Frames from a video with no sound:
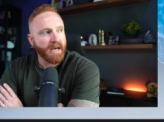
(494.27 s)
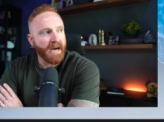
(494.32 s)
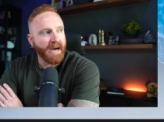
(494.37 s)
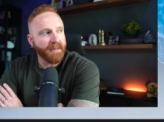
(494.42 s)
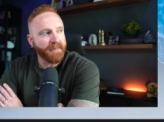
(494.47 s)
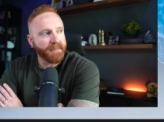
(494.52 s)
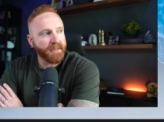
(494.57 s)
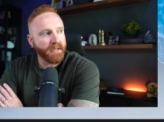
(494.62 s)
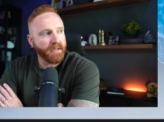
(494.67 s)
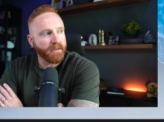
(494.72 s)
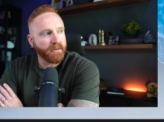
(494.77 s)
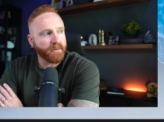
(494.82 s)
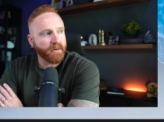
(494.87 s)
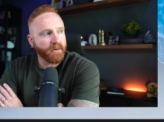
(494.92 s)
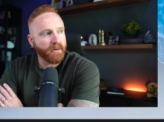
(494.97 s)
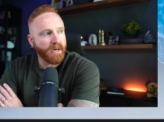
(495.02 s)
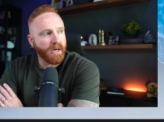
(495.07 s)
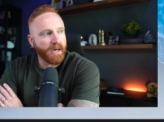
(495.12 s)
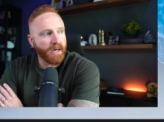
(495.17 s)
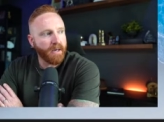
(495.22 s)
I think
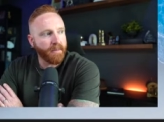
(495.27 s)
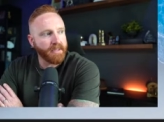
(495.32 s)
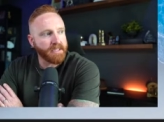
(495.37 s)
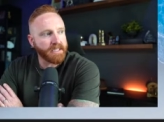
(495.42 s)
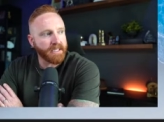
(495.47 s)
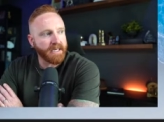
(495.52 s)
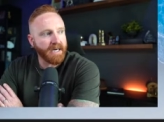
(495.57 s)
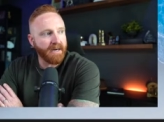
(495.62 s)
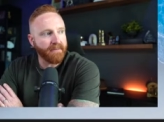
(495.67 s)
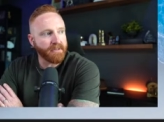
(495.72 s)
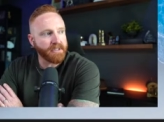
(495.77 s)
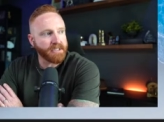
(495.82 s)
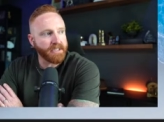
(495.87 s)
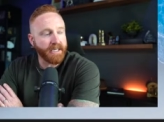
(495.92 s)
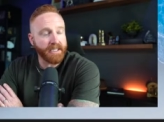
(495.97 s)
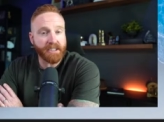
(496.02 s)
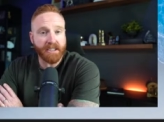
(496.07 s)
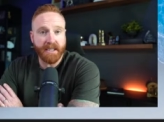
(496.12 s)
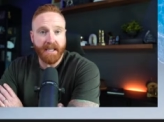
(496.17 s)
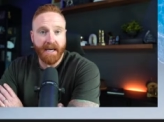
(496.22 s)
um, it's a
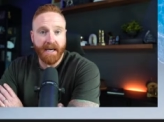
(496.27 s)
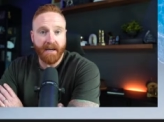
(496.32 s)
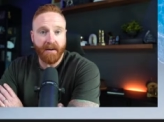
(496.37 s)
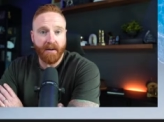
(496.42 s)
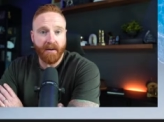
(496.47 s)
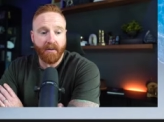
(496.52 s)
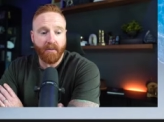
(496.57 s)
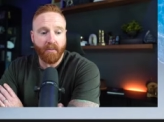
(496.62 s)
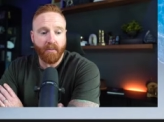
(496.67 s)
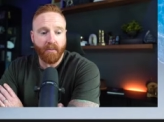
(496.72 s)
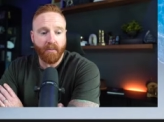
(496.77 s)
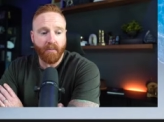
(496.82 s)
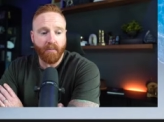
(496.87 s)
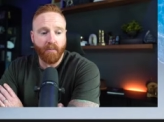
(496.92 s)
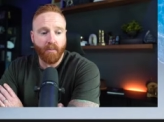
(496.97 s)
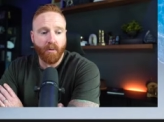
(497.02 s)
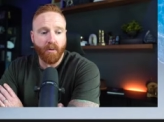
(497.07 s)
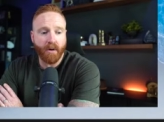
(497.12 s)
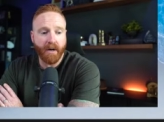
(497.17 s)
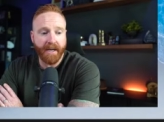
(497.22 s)
conversation that
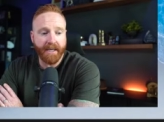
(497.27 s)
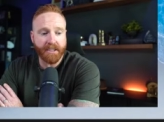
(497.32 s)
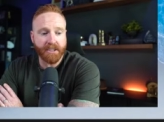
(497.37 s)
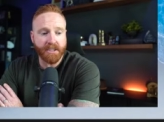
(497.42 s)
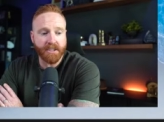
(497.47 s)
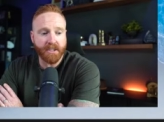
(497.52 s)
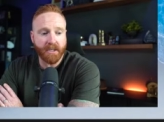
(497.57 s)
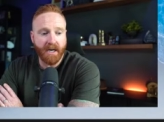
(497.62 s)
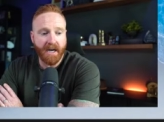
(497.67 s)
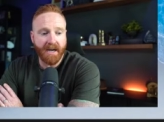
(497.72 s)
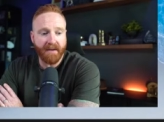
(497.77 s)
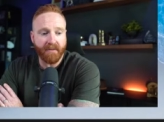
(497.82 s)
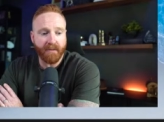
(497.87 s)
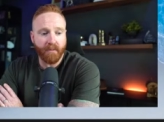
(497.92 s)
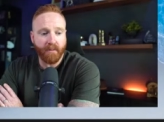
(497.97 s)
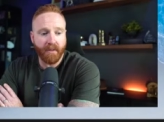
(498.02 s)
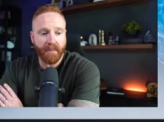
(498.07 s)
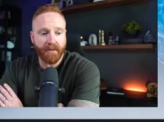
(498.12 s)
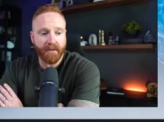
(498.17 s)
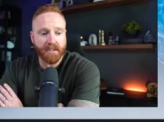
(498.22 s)
more agents are
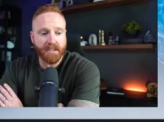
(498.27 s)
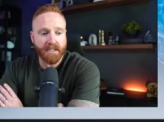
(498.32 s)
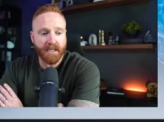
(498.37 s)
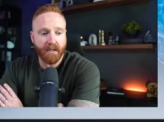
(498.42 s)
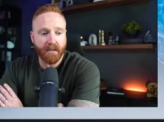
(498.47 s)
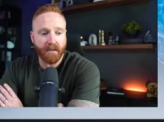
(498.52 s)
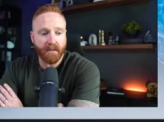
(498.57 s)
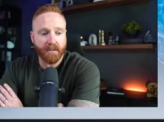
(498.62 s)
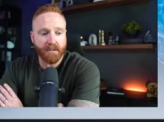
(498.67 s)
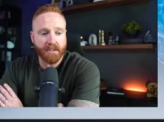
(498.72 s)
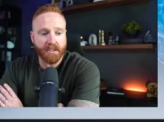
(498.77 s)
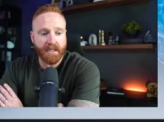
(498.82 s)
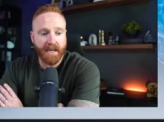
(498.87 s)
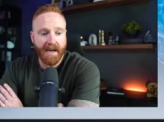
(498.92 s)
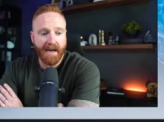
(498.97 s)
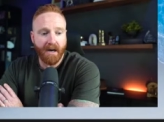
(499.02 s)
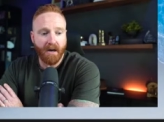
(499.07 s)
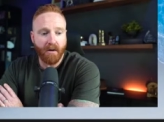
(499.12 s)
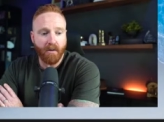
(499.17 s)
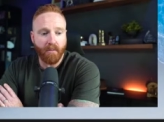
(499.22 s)
having with their sellers
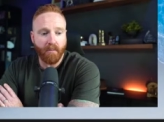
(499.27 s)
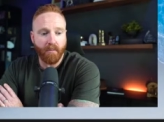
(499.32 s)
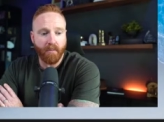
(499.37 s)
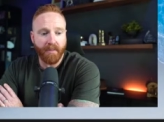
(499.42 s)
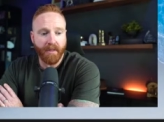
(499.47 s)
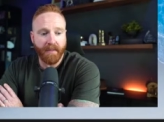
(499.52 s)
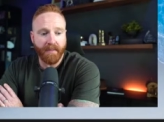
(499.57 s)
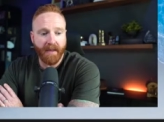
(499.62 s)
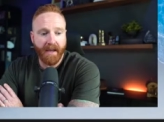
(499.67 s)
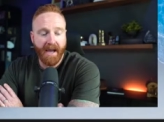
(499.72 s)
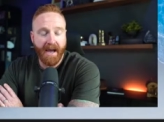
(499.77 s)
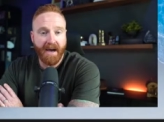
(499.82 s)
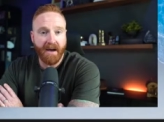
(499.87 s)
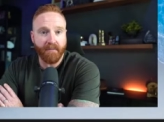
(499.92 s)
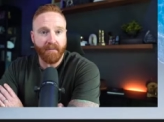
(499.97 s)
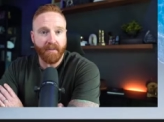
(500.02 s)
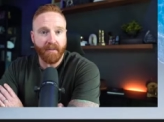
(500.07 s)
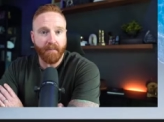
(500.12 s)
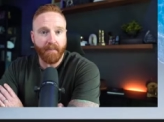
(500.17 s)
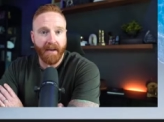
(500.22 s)
now than they
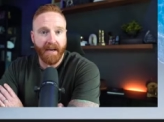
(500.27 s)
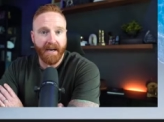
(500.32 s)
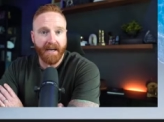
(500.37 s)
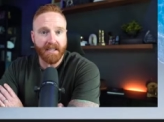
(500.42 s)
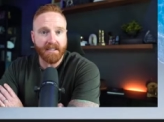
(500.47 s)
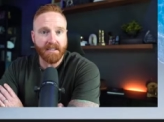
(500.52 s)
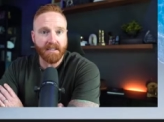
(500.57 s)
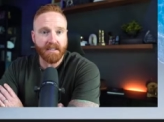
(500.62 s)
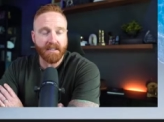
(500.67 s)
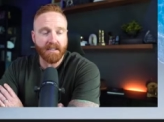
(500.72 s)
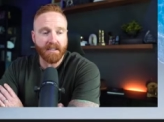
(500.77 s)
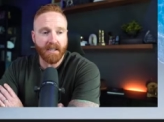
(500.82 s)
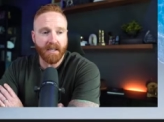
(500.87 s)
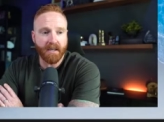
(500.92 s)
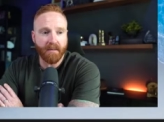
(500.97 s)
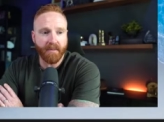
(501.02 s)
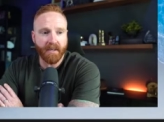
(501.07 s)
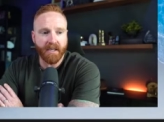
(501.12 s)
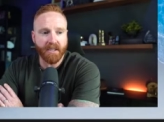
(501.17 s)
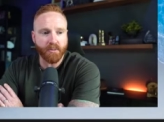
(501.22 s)
have in the past
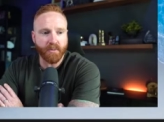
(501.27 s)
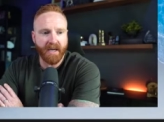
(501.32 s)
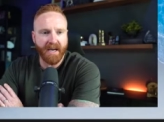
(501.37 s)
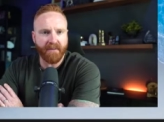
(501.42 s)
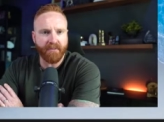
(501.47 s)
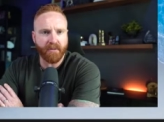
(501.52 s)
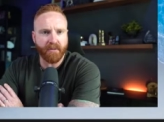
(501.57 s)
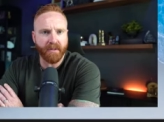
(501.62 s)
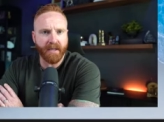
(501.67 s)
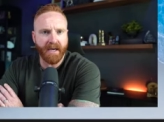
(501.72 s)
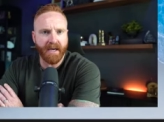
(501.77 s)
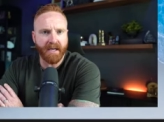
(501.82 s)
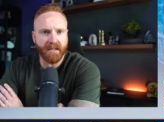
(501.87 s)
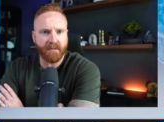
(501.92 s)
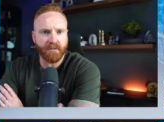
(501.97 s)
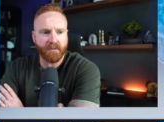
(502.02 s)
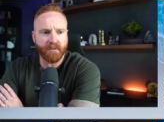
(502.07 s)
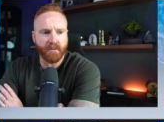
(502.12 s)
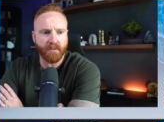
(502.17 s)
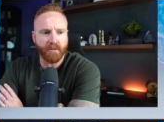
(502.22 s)
uh, because we haven't really
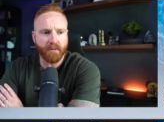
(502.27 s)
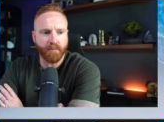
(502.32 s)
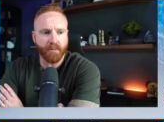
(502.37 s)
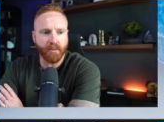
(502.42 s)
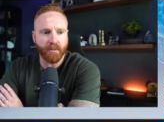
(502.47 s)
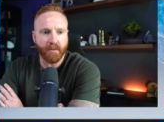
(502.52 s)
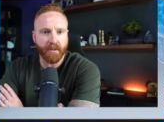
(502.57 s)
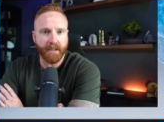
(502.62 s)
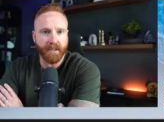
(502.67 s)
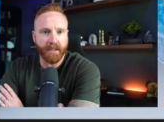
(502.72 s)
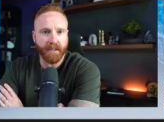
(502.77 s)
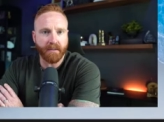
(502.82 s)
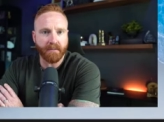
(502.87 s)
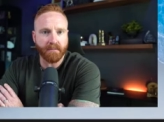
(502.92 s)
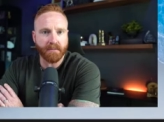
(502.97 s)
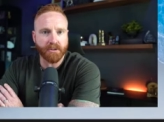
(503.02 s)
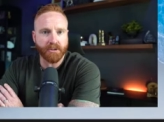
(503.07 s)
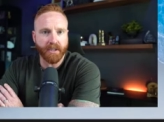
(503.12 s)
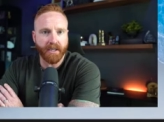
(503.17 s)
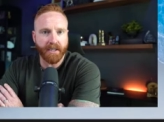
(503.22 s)
had to deploy
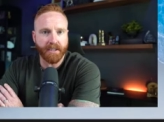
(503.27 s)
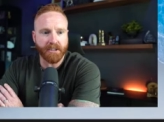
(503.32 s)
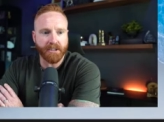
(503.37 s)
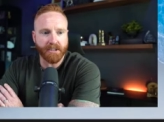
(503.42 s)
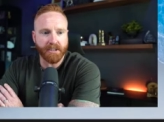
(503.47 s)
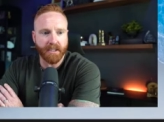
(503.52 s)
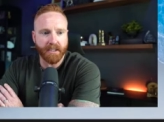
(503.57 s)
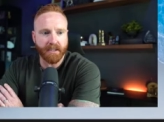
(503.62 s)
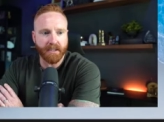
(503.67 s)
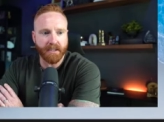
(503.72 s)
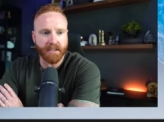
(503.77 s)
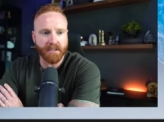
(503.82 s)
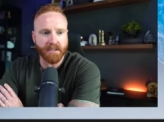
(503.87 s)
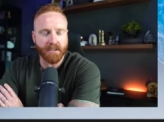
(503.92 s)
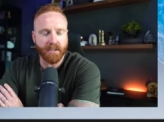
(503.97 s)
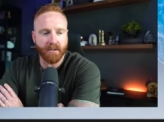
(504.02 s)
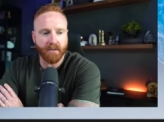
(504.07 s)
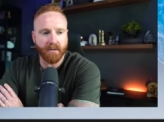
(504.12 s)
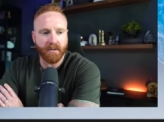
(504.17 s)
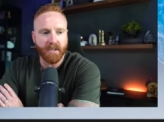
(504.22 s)
strategies like this.
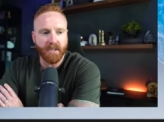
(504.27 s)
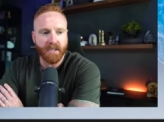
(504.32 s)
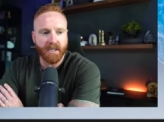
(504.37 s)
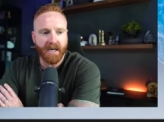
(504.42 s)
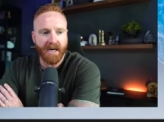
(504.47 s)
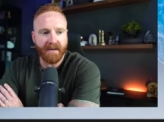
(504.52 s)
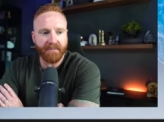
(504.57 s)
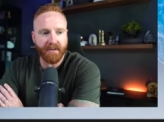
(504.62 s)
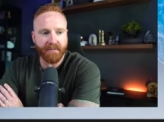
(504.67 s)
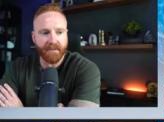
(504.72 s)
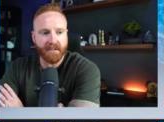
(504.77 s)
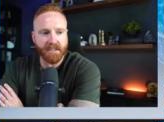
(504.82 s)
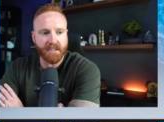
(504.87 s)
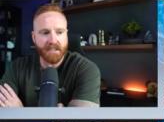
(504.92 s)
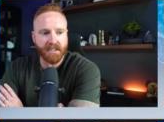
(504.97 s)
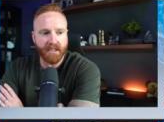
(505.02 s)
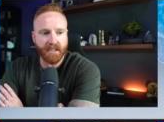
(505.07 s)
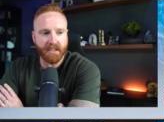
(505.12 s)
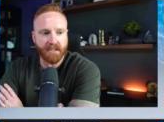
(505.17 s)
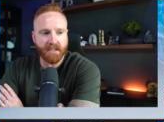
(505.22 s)
So I've even
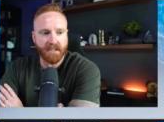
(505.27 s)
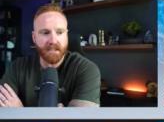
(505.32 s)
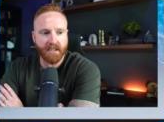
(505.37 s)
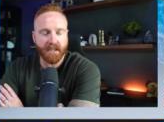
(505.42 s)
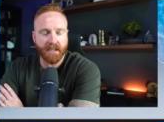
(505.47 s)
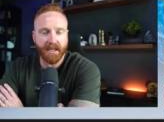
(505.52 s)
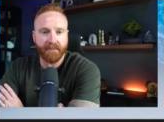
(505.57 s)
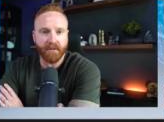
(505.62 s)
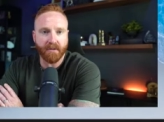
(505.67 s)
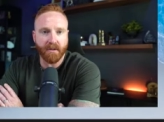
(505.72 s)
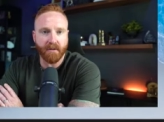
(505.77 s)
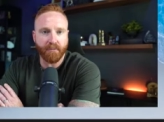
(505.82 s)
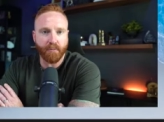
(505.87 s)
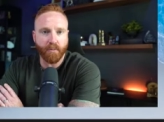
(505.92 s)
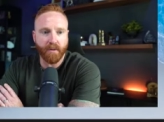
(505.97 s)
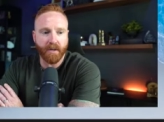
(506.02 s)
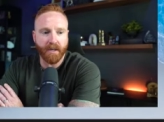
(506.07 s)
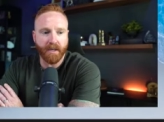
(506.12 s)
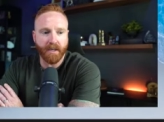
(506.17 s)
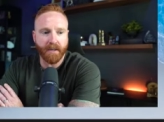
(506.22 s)
seen it to the level of
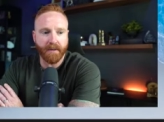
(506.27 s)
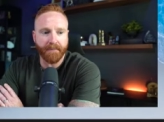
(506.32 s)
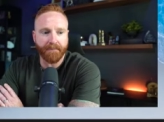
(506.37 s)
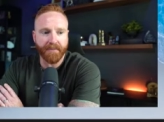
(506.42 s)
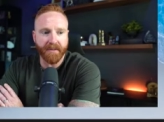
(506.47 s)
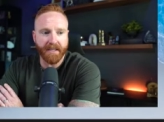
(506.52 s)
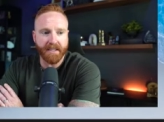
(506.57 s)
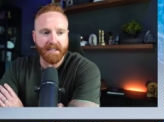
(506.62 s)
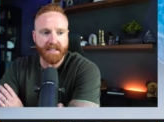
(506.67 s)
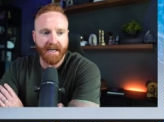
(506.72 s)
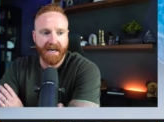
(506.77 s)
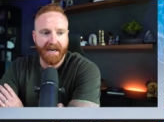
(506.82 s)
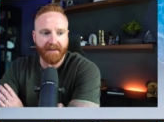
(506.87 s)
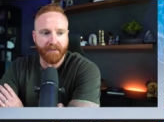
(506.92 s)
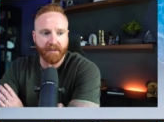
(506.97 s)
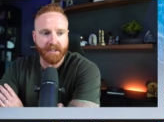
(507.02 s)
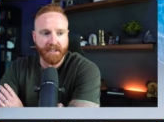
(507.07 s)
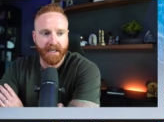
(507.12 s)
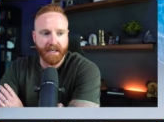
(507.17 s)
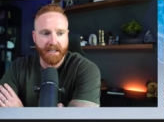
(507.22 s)
where it's
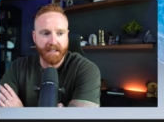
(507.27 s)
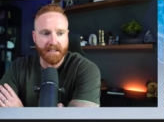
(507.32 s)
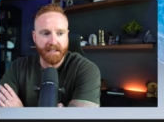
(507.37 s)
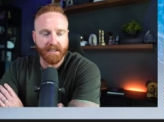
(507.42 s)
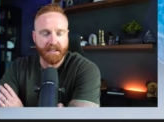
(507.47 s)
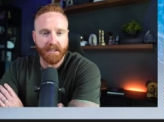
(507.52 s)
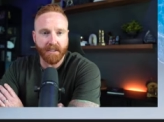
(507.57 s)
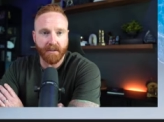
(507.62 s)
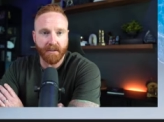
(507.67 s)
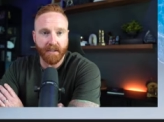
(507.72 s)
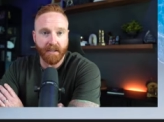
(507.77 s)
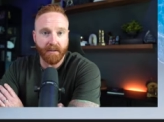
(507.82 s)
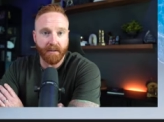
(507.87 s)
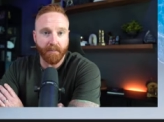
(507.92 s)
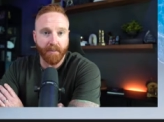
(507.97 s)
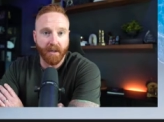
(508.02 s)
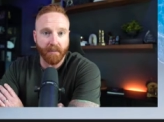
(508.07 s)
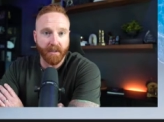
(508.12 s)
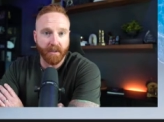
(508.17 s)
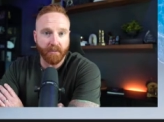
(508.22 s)
advertised to the, in the
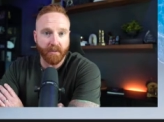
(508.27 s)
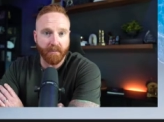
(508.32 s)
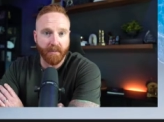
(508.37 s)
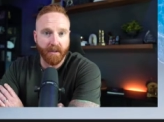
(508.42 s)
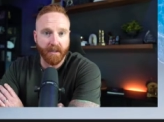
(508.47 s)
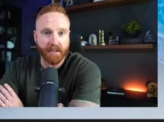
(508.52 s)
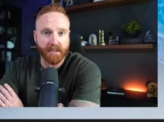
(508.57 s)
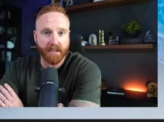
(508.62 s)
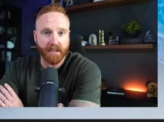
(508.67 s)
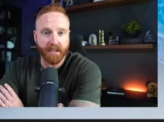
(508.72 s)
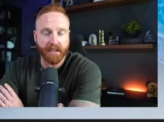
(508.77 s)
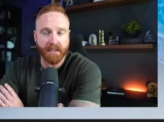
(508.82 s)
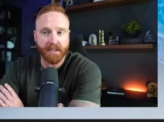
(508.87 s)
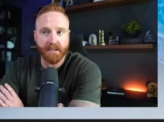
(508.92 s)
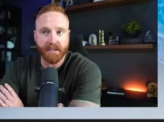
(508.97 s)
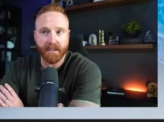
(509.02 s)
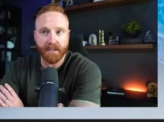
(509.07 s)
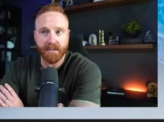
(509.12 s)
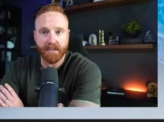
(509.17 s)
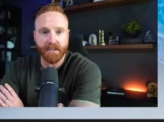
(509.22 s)
public remarks on the
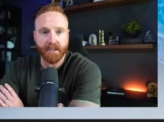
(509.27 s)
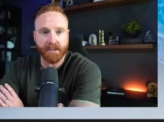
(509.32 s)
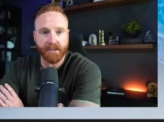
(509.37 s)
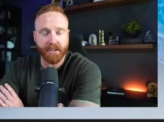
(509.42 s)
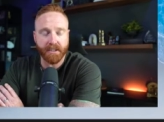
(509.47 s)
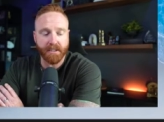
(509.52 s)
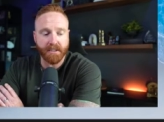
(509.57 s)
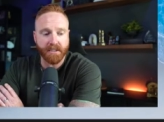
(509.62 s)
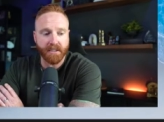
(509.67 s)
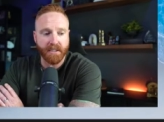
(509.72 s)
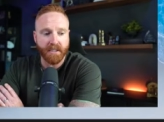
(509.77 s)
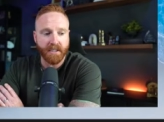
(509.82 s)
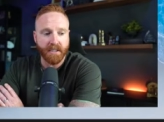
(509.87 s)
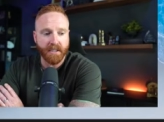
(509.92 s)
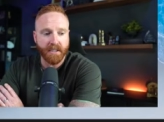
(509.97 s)
listing, such as